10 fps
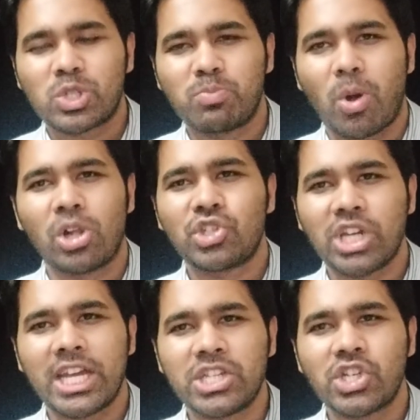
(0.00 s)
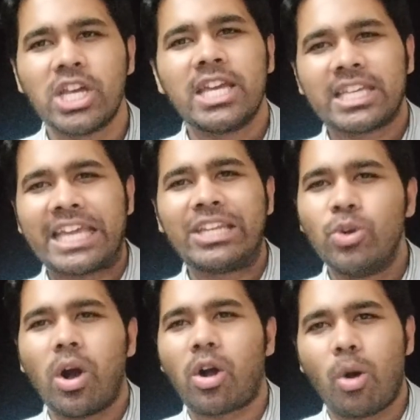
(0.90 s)
small change. Can
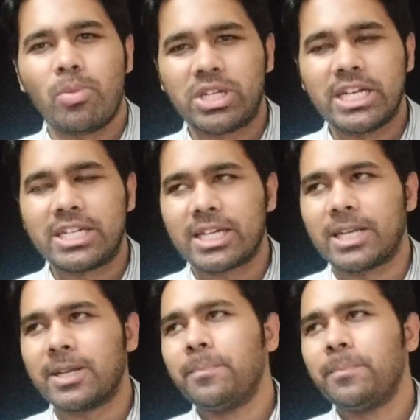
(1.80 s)
you accommodate it?